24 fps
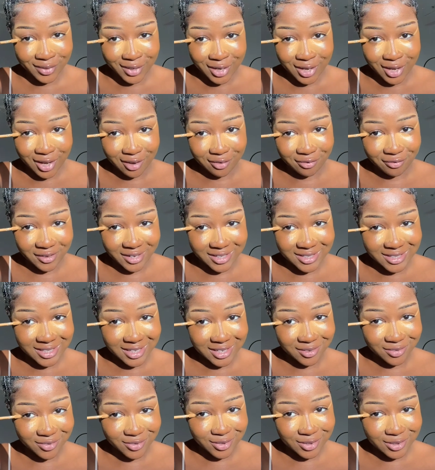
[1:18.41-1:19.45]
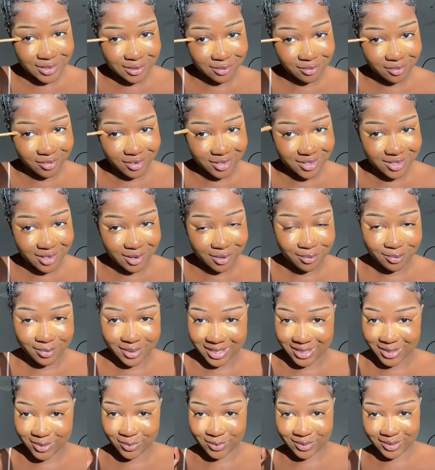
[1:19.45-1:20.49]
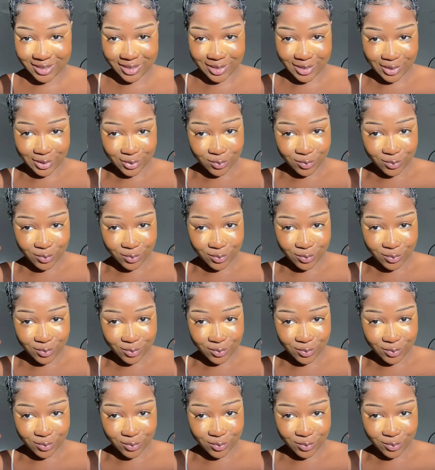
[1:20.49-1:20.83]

a facelift, because some of us aren't blessed with the